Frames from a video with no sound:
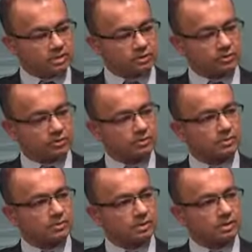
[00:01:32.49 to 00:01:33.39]

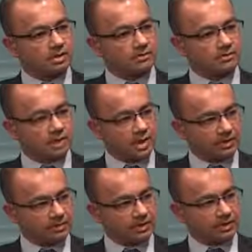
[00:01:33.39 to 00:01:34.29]
would
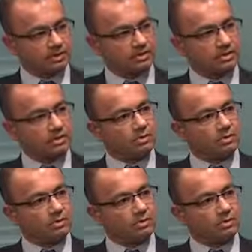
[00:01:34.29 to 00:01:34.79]
help in this.